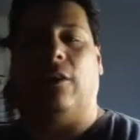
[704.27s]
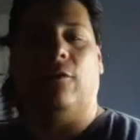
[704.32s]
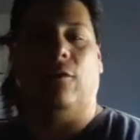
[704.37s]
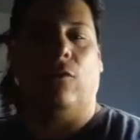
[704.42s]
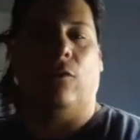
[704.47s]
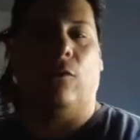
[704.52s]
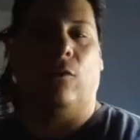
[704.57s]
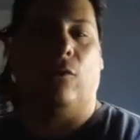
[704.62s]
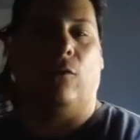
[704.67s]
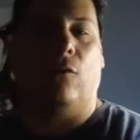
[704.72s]
and
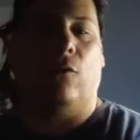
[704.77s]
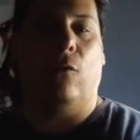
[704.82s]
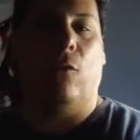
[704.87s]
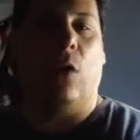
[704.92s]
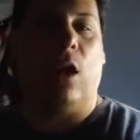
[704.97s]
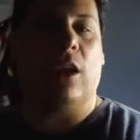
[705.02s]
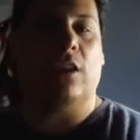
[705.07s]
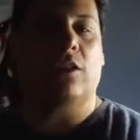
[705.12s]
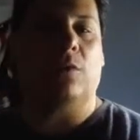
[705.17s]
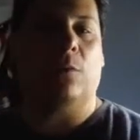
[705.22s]
if you've
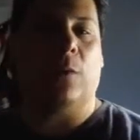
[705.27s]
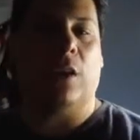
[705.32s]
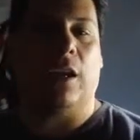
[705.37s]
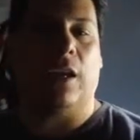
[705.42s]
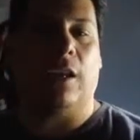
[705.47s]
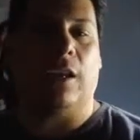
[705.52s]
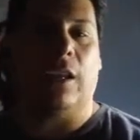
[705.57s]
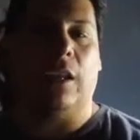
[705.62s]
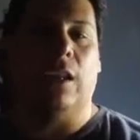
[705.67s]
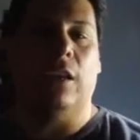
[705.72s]
watched
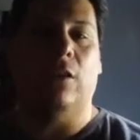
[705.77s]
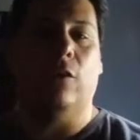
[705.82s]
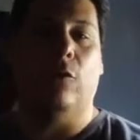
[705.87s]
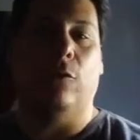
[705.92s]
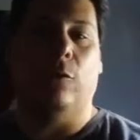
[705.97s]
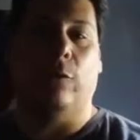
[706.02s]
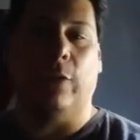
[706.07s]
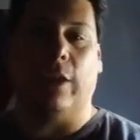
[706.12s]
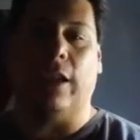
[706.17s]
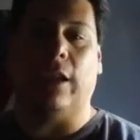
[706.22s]
my
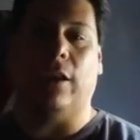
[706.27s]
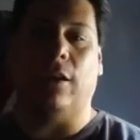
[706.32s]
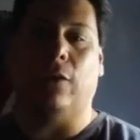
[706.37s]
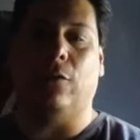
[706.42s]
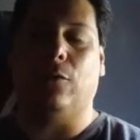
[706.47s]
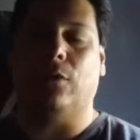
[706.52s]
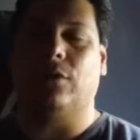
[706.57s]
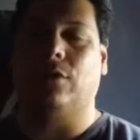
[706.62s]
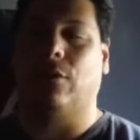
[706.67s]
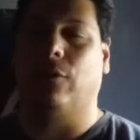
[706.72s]
EU
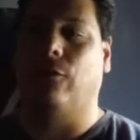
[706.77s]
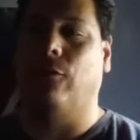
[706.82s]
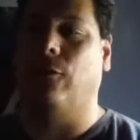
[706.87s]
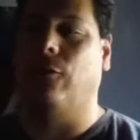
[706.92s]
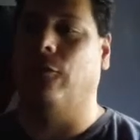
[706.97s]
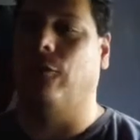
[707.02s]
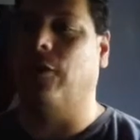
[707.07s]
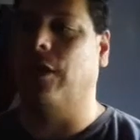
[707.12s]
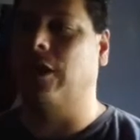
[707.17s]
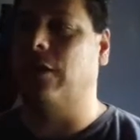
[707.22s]
video, which is a
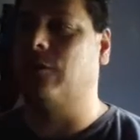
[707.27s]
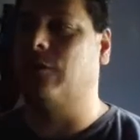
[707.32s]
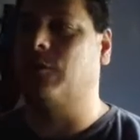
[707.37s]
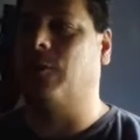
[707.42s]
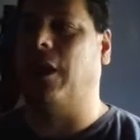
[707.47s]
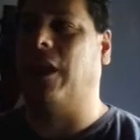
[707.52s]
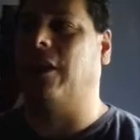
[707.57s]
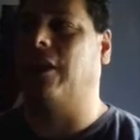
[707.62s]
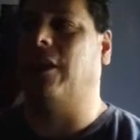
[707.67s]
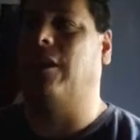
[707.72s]
few
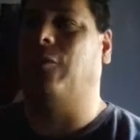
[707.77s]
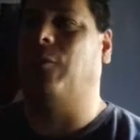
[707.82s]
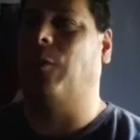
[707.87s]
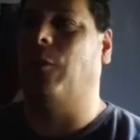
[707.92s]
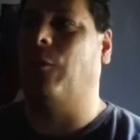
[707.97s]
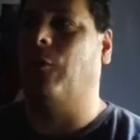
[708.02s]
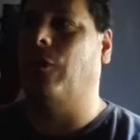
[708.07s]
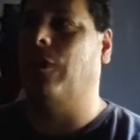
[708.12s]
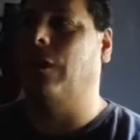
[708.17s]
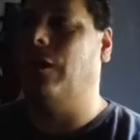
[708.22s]
videos back, I don't
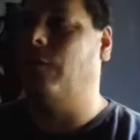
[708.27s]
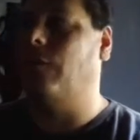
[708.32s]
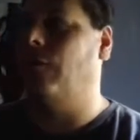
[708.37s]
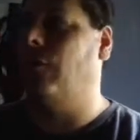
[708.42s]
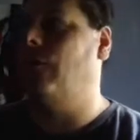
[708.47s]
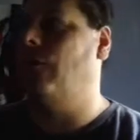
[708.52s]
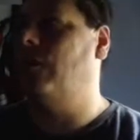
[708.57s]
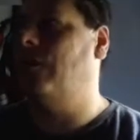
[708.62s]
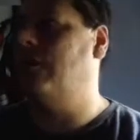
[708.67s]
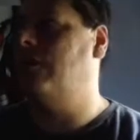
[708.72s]
remember what
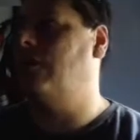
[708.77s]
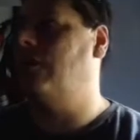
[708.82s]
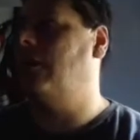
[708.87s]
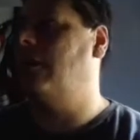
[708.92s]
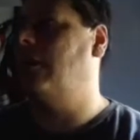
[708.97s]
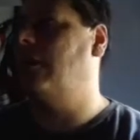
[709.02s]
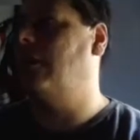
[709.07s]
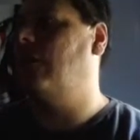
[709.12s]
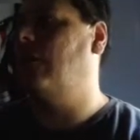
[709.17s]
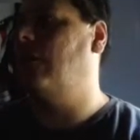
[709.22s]
number it was
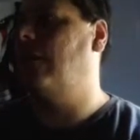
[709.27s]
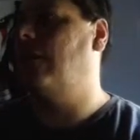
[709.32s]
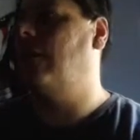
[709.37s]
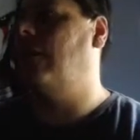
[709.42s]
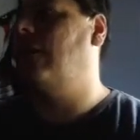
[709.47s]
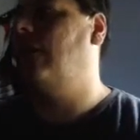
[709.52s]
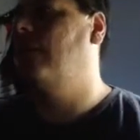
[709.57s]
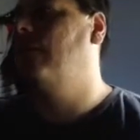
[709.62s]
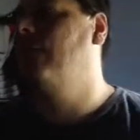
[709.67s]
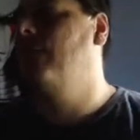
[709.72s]
or anything
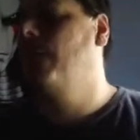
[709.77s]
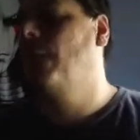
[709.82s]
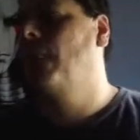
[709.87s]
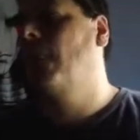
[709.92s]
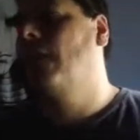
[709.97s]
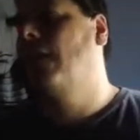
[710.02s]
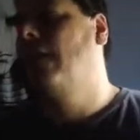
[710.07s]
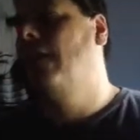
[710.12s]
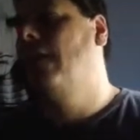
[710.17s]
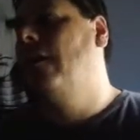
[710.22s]

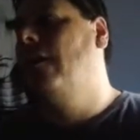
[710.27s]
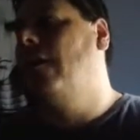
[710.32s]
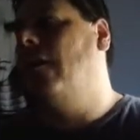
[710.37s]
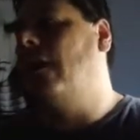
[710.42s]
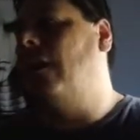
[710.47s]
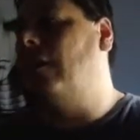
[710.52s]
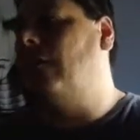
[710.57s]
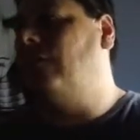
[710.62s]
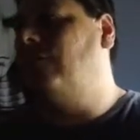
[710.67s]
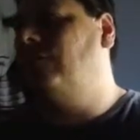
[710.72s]

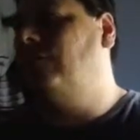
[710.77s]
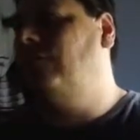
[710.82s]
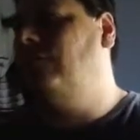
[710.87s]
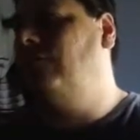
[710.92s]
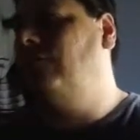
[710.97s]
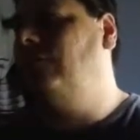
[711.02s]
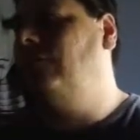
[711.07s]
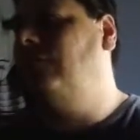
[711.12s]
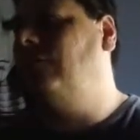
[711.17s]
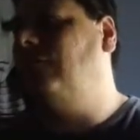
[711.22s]
about
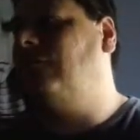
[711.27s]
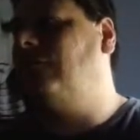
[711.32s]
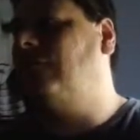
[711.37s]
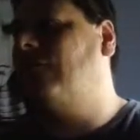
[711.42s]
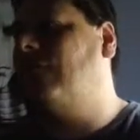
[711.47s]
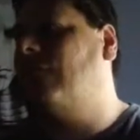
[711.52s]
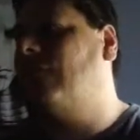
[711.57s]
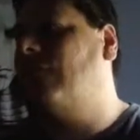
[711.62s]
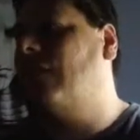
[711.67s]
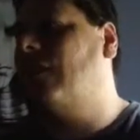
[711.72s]

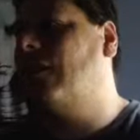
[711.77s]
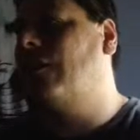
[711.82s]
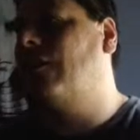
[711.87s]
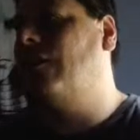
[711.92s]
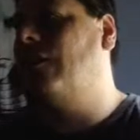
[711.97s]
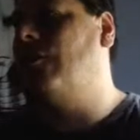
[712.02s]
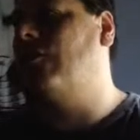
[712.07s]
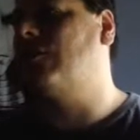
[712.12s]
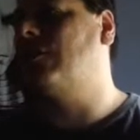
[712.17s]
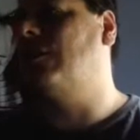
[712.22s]
that.
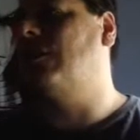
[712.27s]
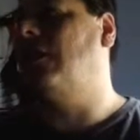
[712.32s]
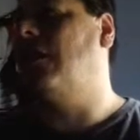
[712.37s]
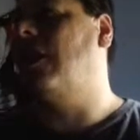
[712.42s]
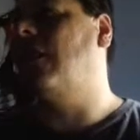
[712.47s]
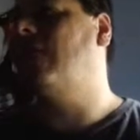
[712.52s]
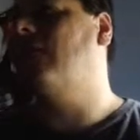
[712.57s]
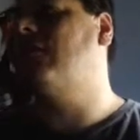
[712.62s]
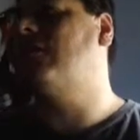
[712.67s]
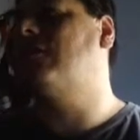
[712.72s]
There's a
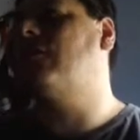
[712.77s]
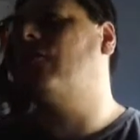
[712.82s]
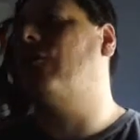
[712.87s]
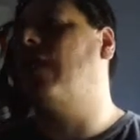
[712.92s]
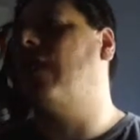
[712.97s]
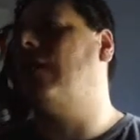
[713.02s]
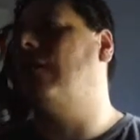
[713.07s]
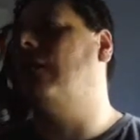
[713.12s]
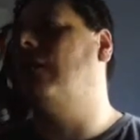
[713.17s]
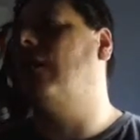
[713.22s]
lot of us
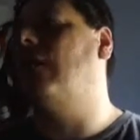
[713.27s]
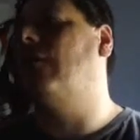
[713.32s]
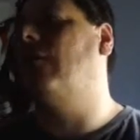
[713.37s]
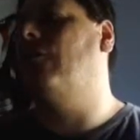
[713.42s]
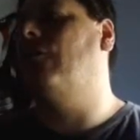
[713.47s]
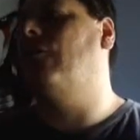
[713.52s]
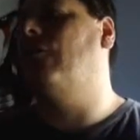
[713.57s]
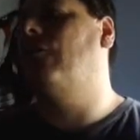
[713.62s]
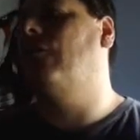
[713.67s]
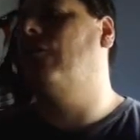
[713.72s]
have had a lot
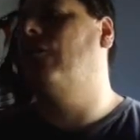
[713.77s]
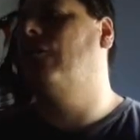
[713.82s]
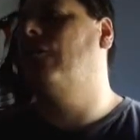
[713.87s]
of